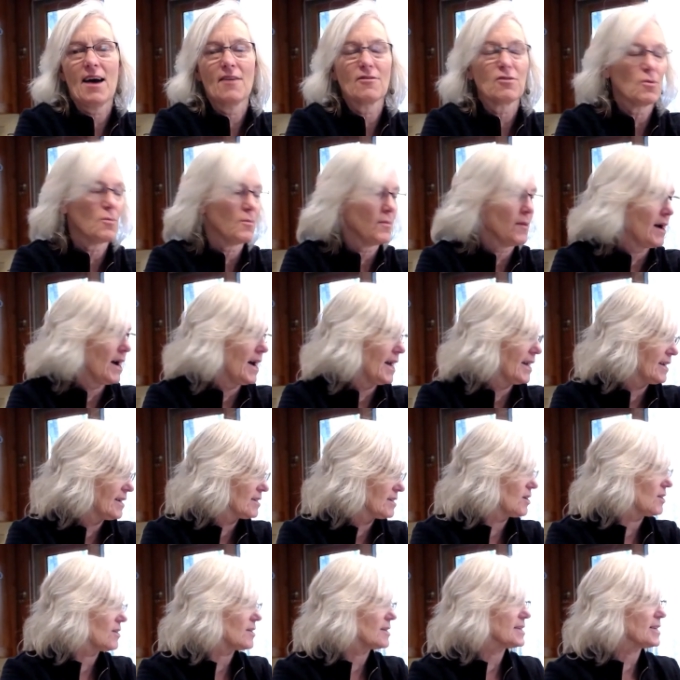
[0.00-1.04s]
have my
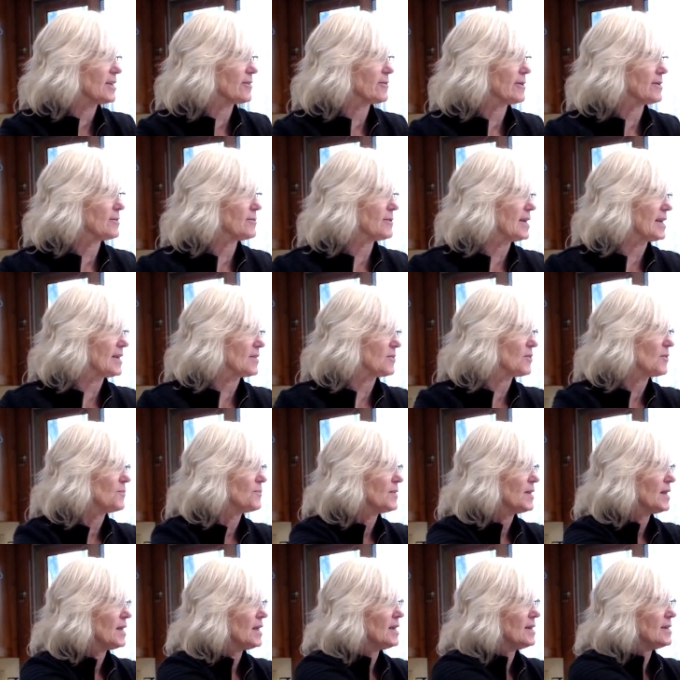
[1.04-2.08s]
culinary wreath.
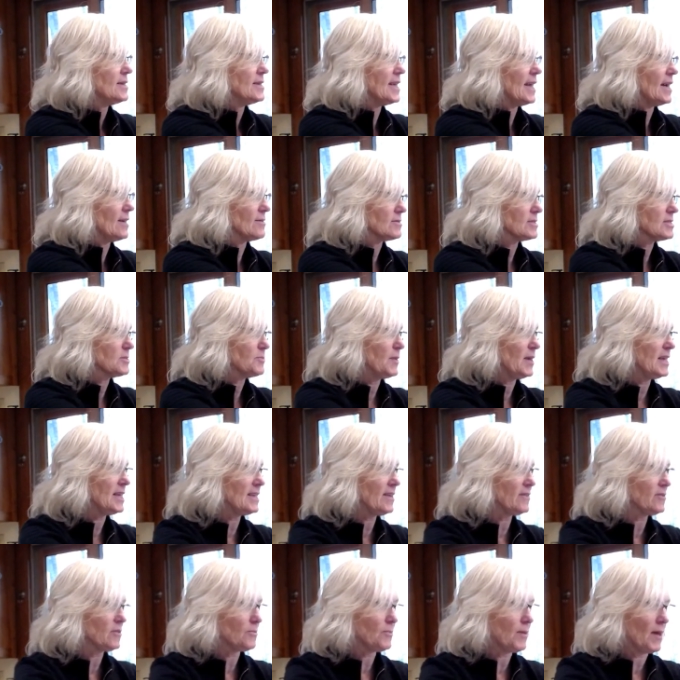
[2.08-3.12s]
Now,
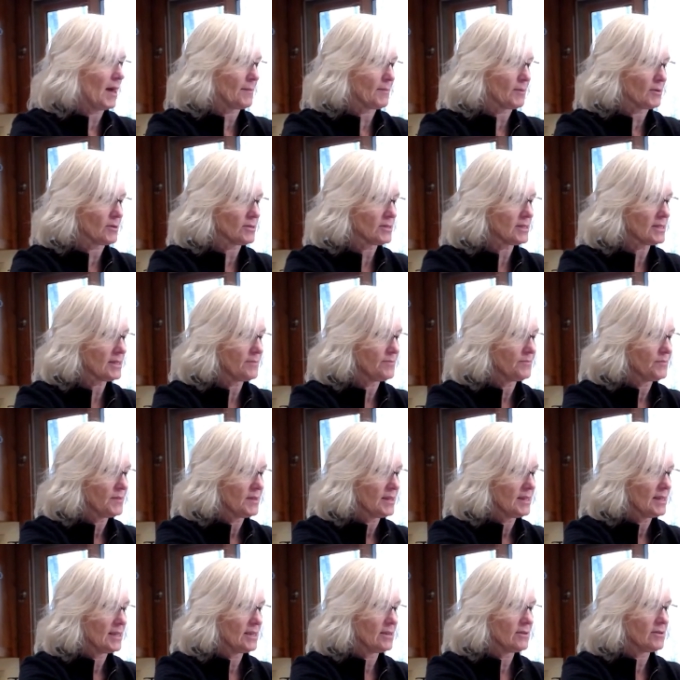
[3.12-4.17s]
speaking of the peppers,
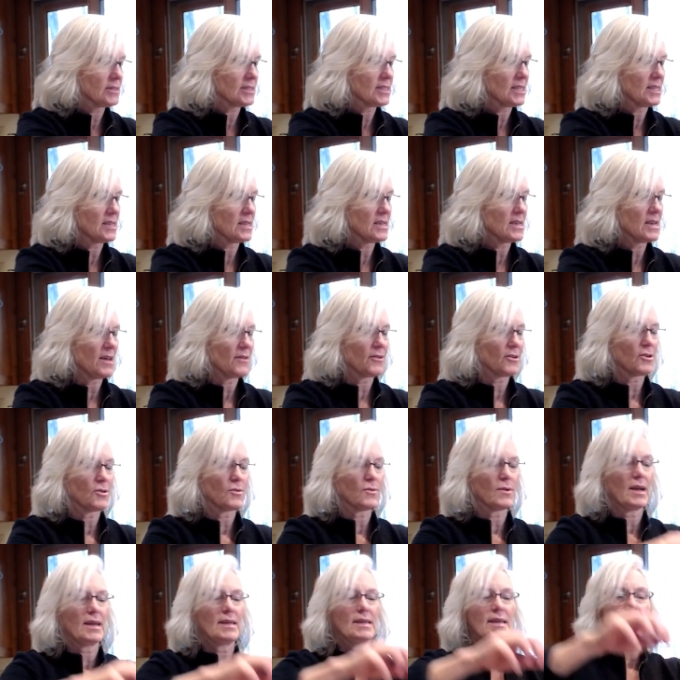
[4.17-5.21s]
here is another
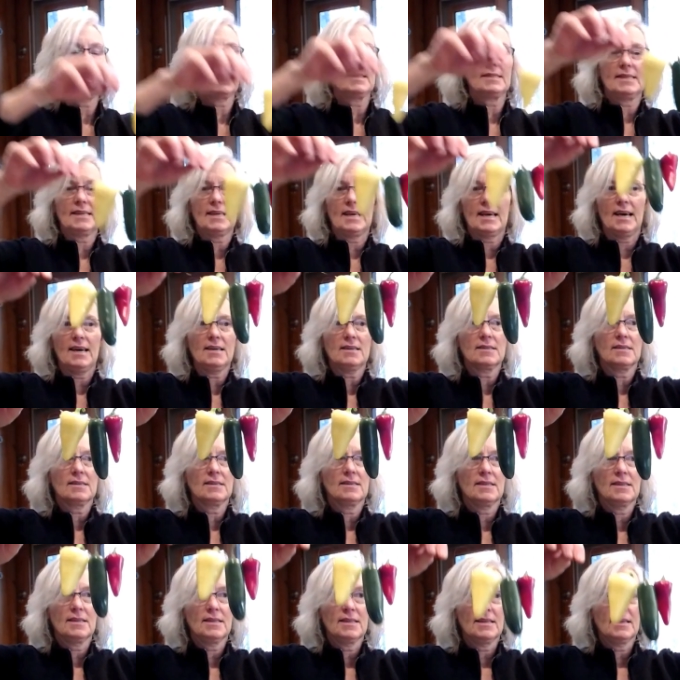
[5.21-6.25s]
great idea
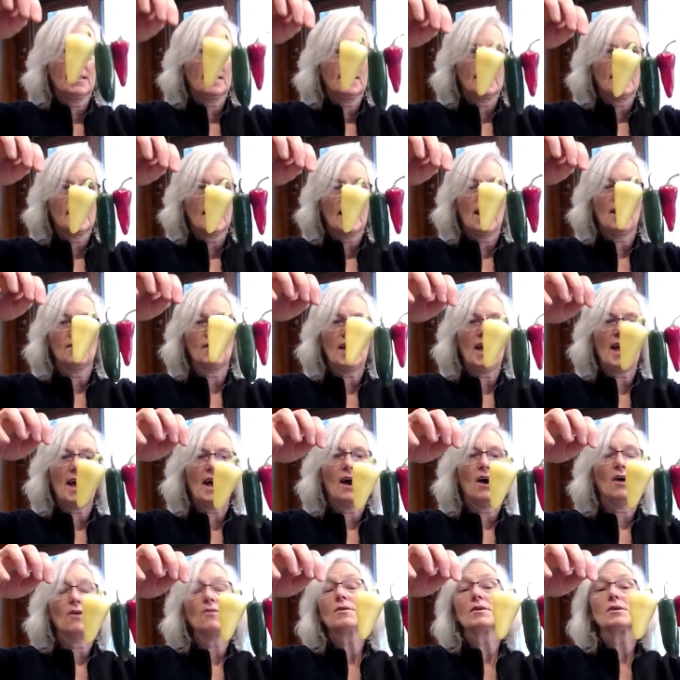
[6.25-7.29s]
of
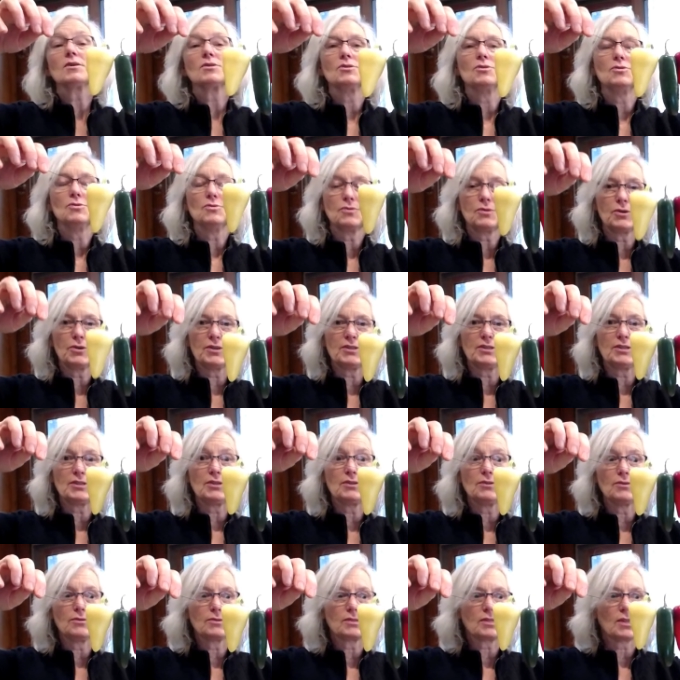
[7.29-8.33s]
how you could
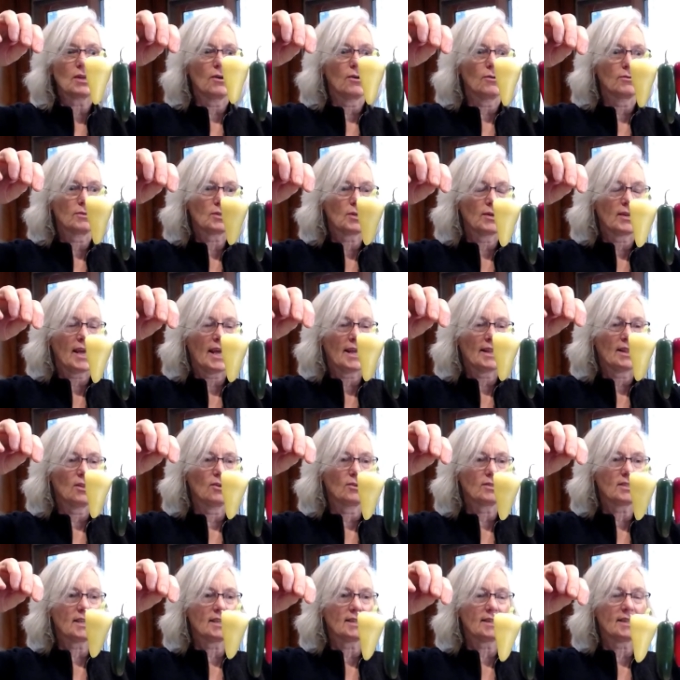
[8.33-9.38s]
use those. And I
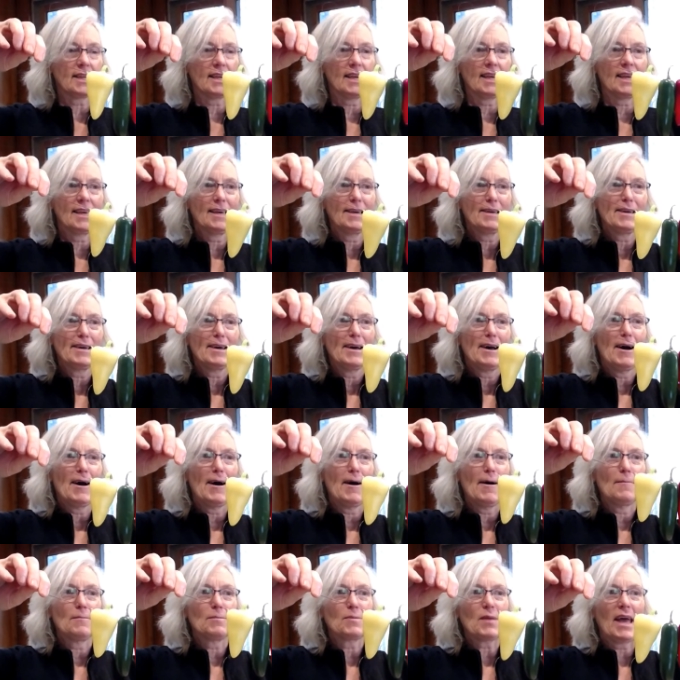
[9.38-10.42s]
looked at
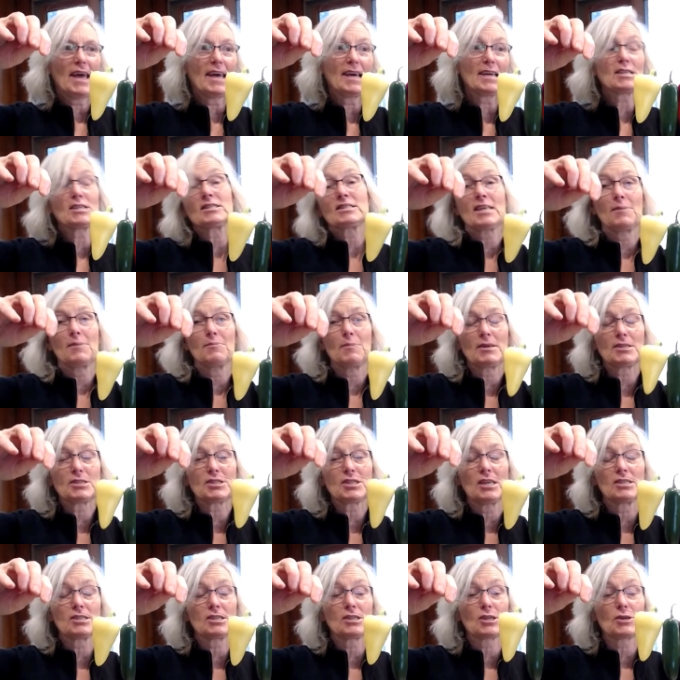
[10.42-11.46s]
I actually sent my
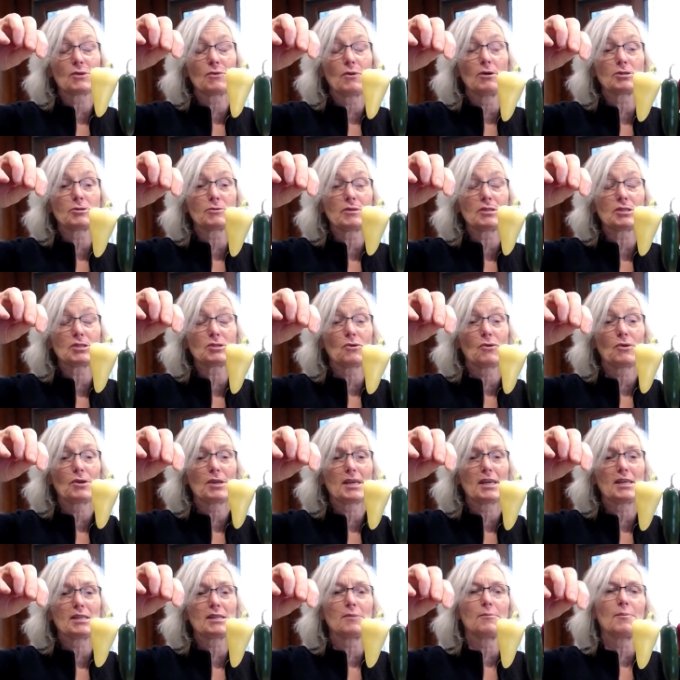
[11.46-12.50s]
son to the grocery store
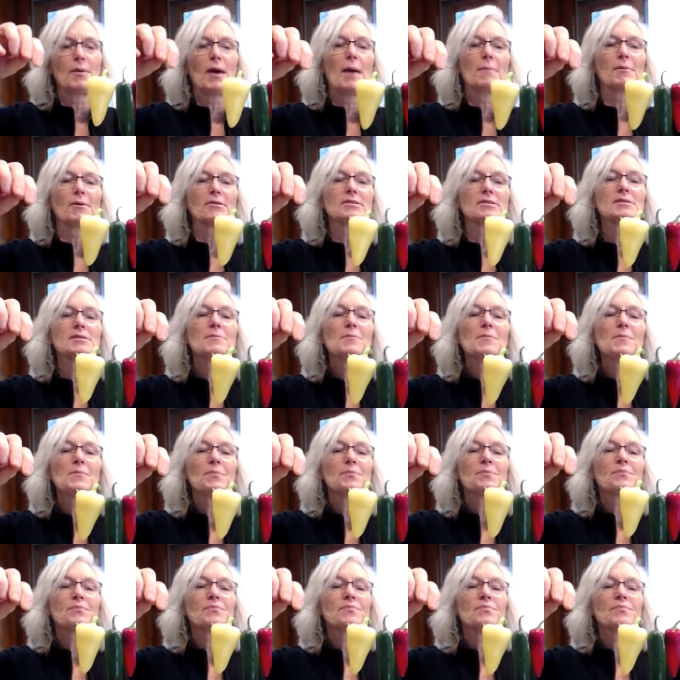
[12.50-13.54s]
to get the peppers.
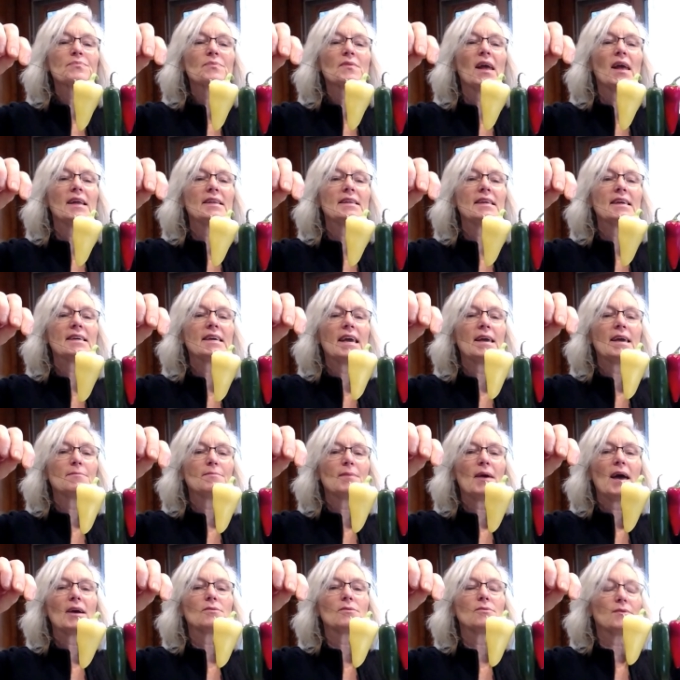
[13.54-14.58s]
And he
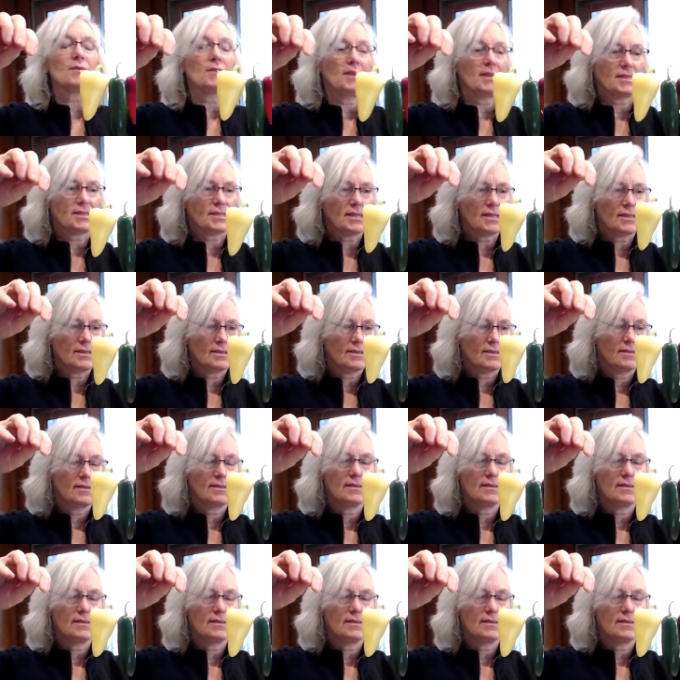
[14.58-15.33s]
came back with this